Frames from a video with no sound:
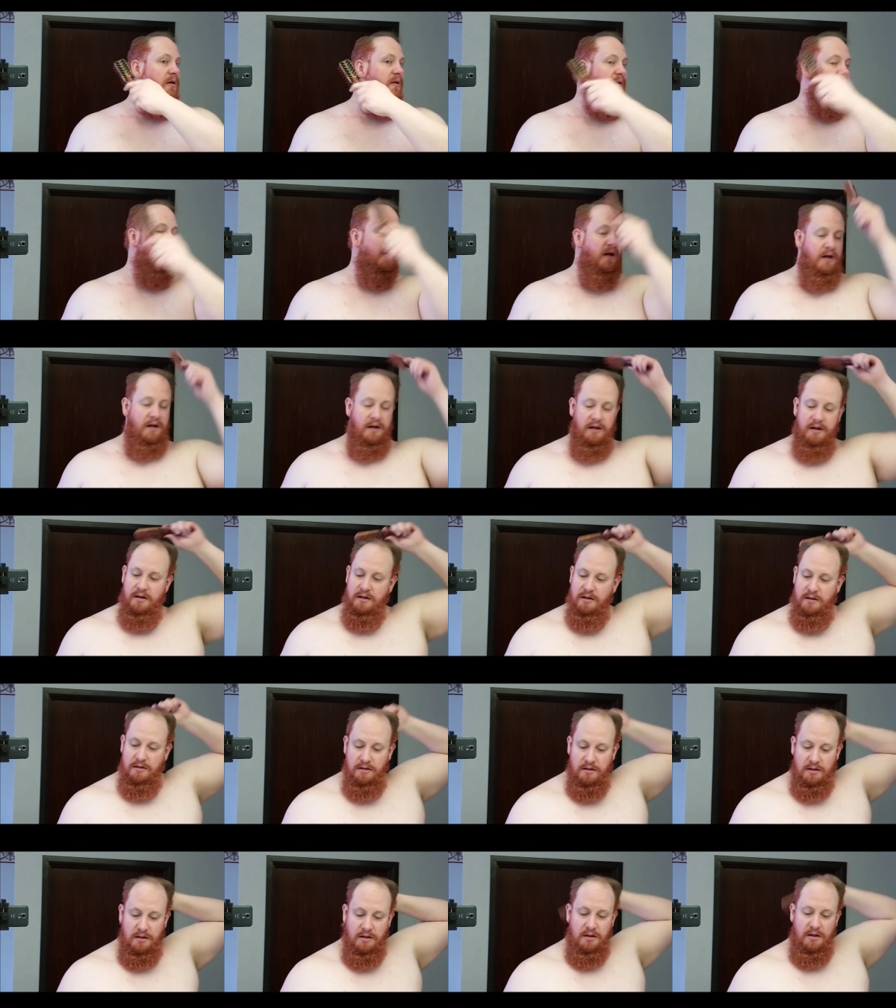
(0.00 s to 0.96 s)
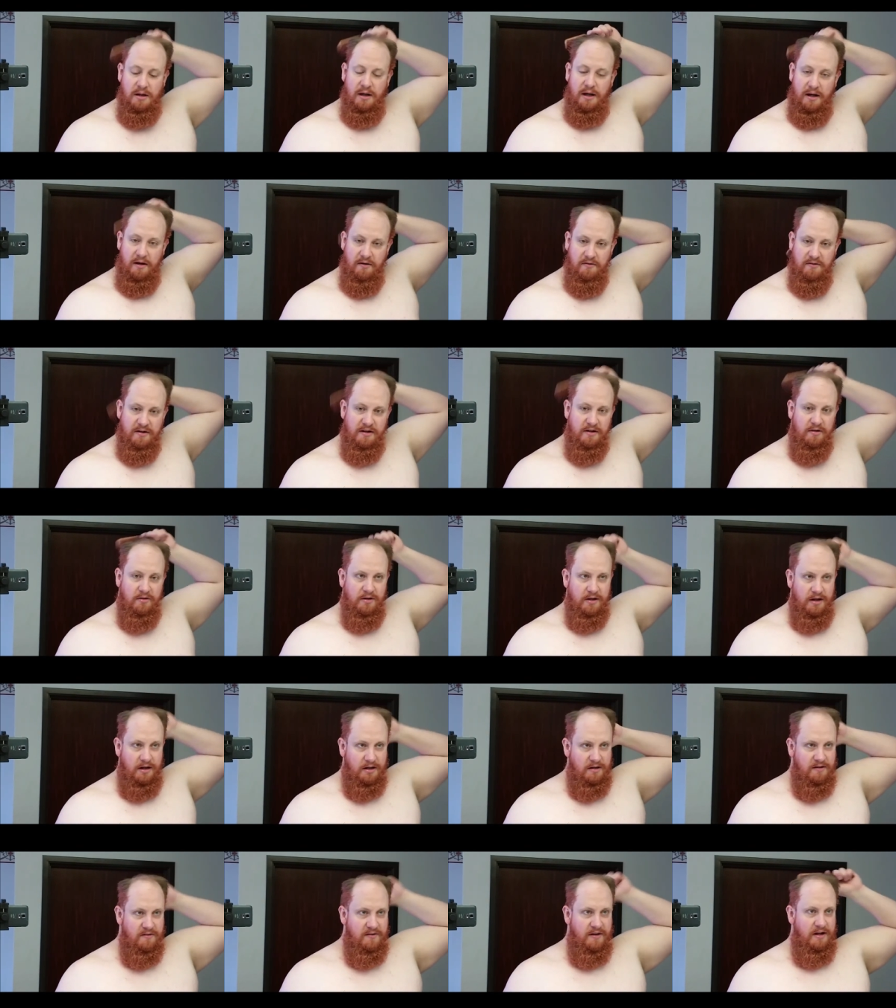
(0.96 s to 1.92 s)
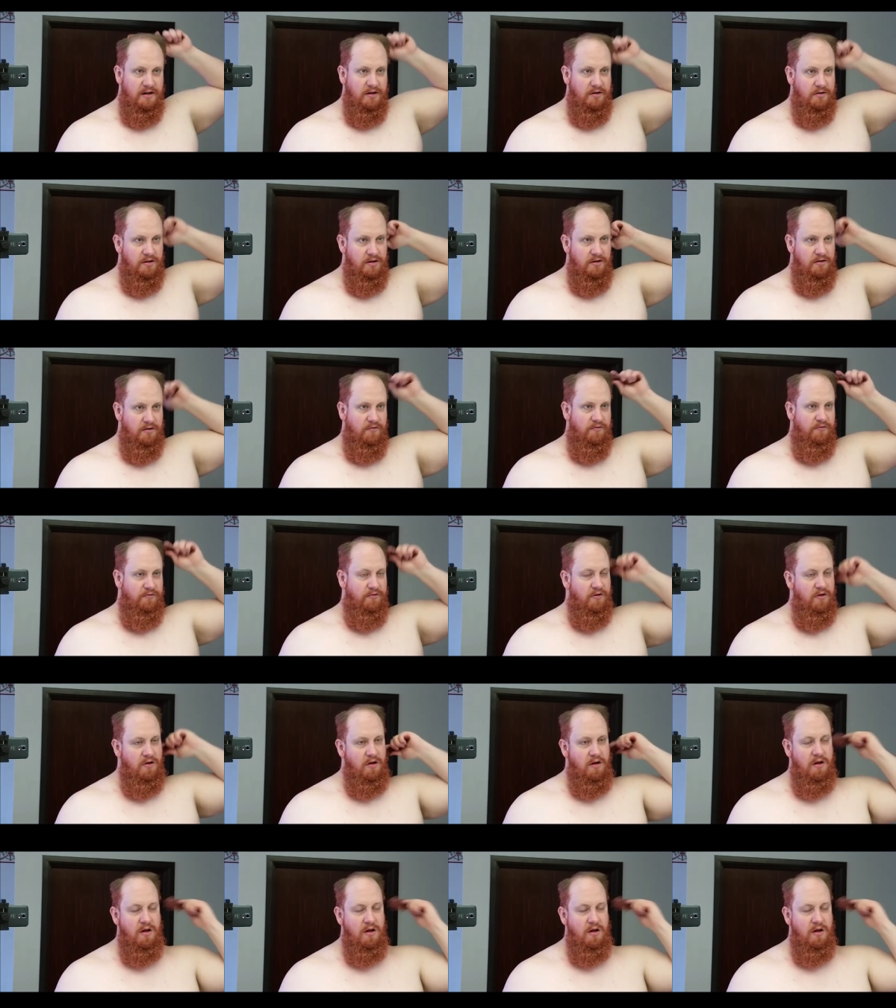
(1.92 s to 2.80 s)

There. How's it looking? Is that good enough?